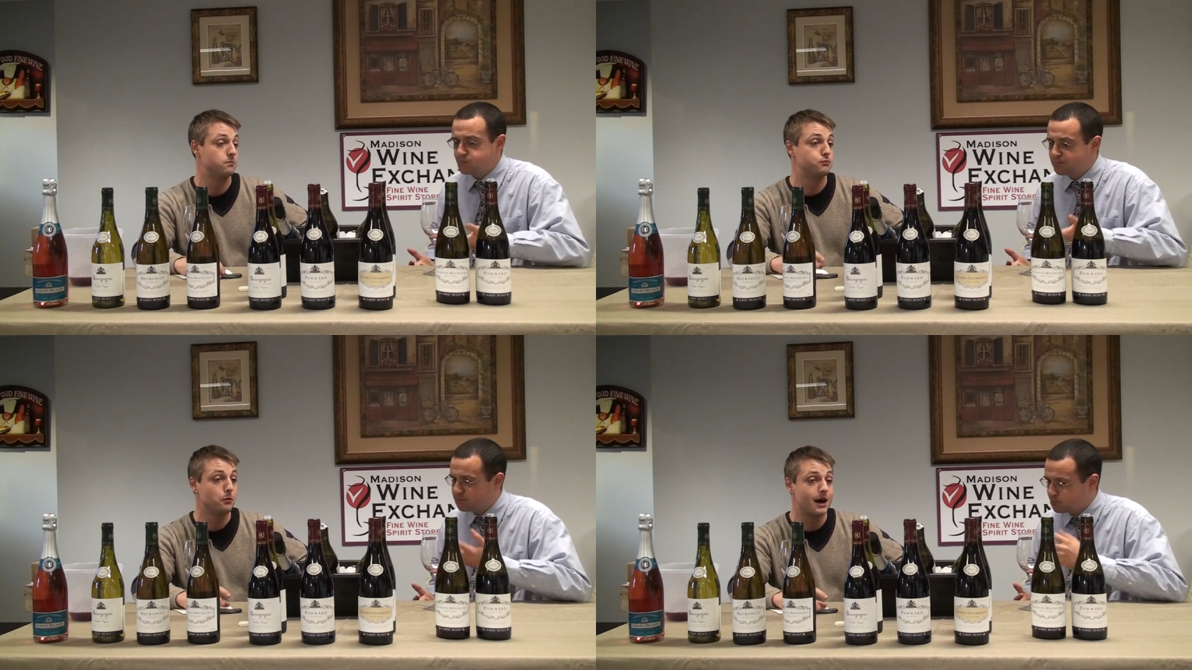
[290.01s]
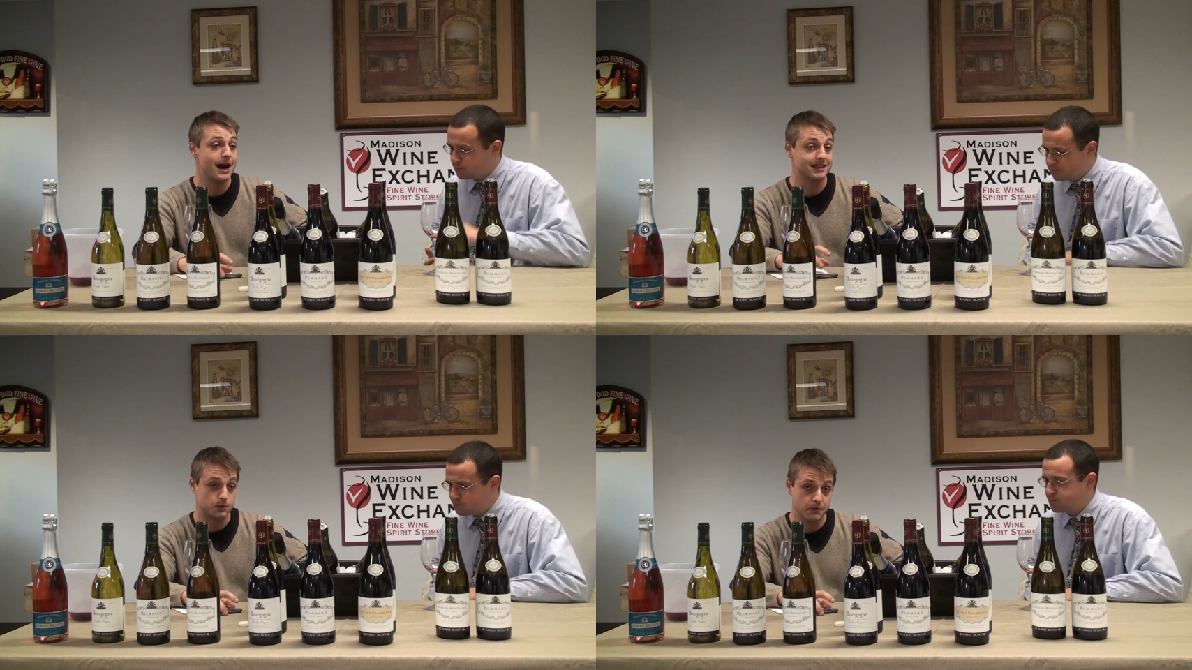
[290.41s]
Speaker 1: Uh,
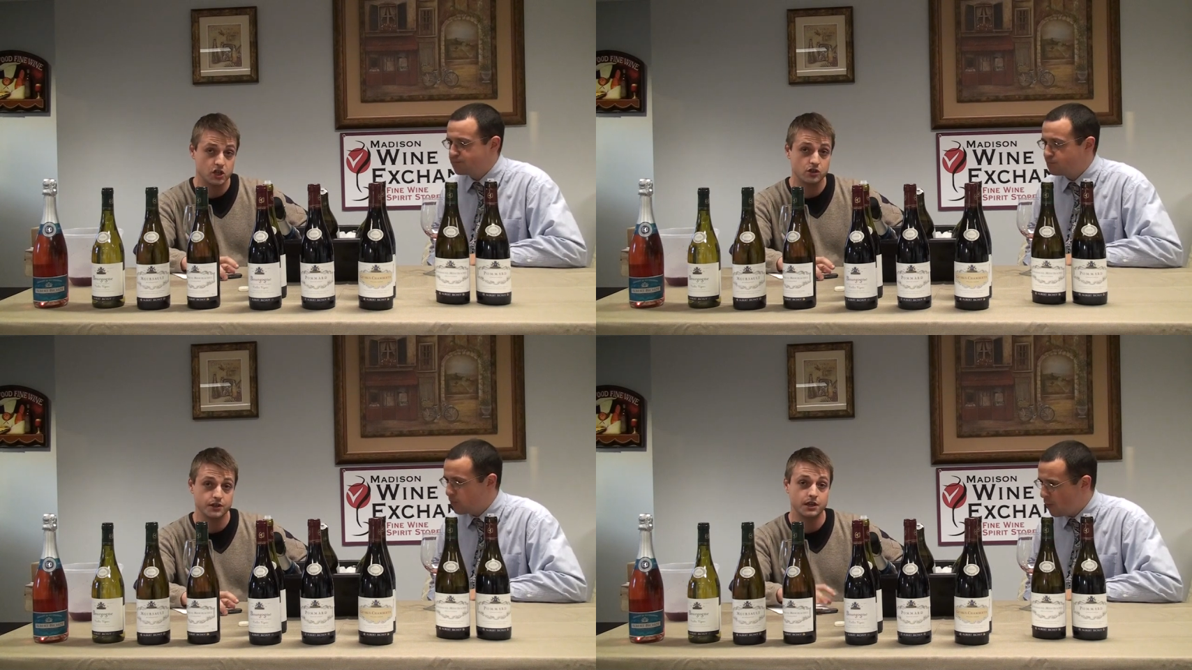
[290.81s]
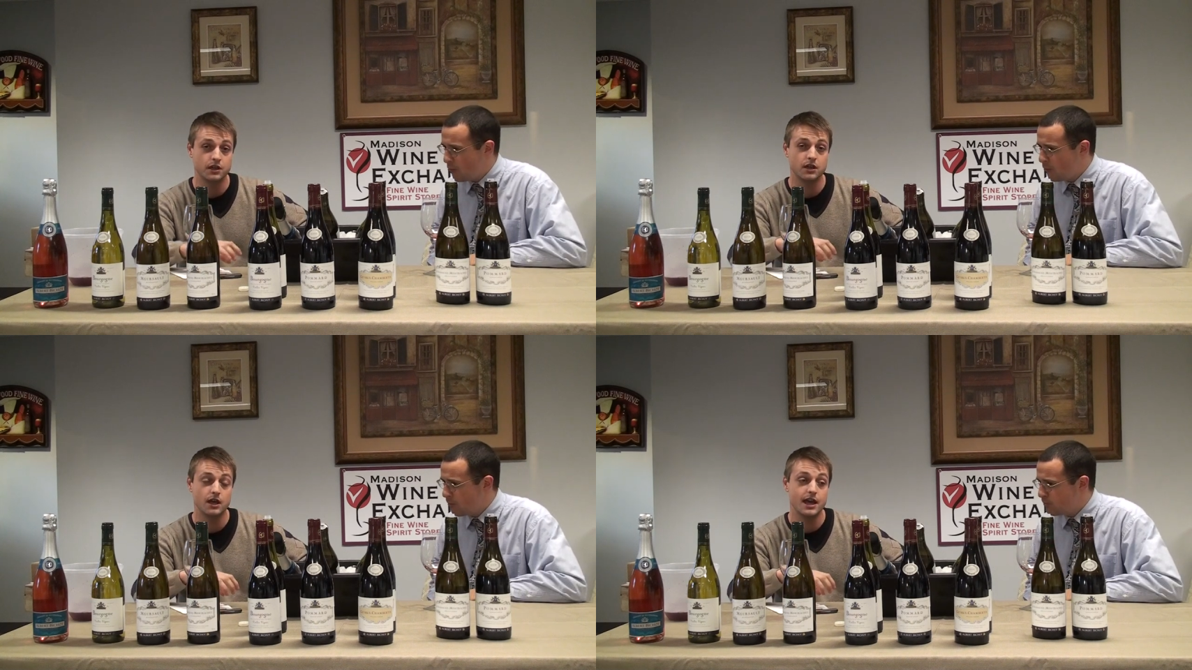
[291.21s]
Pommard, especially,
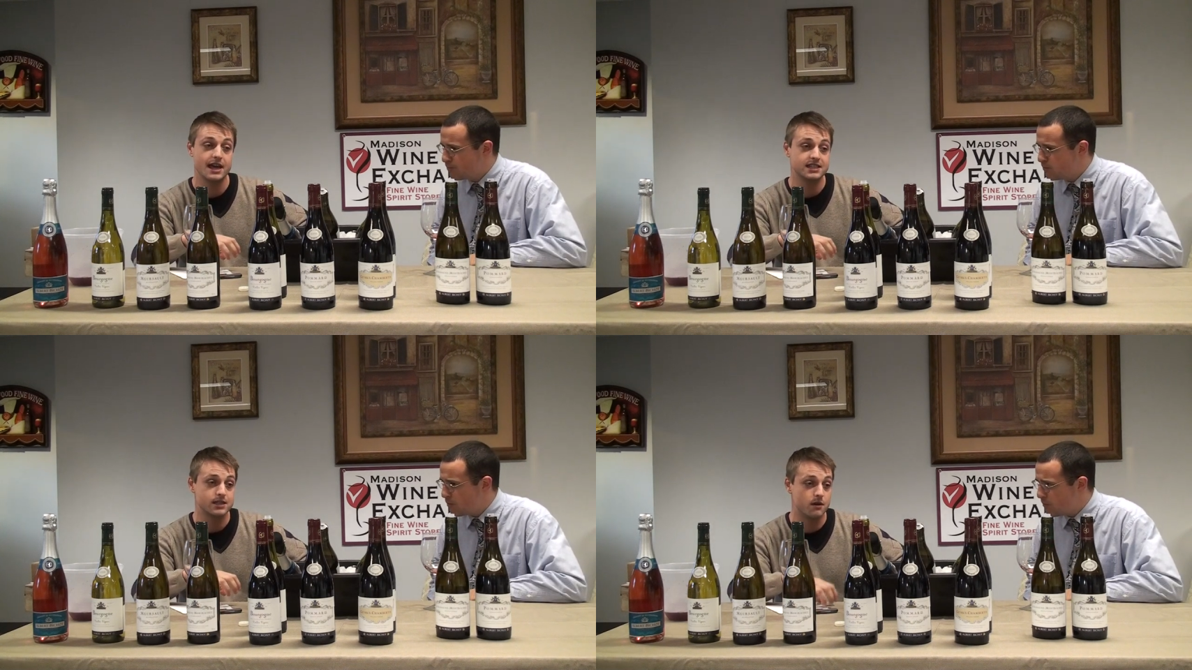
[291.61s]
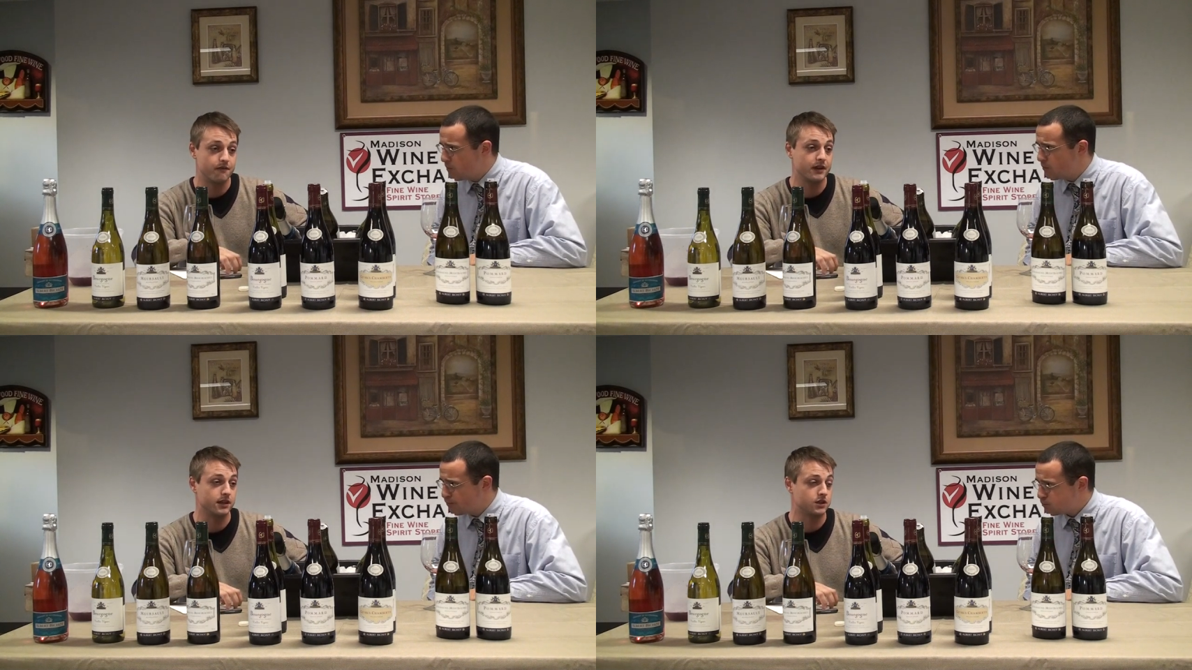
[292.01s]
is a
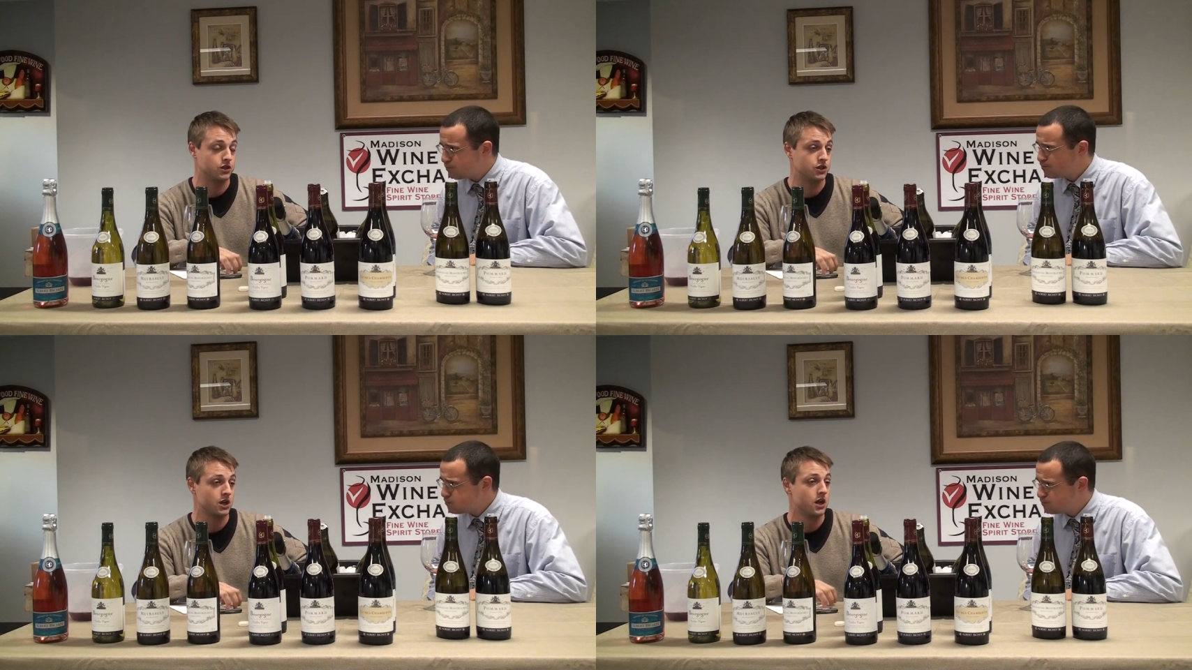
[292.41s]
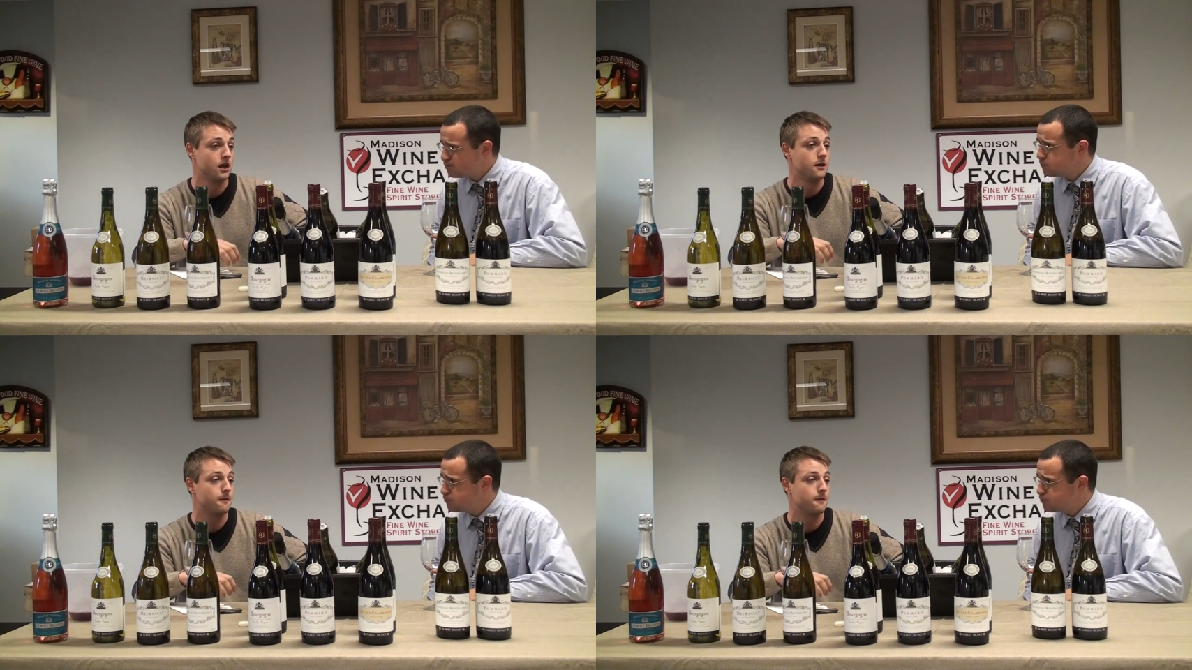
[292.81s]
village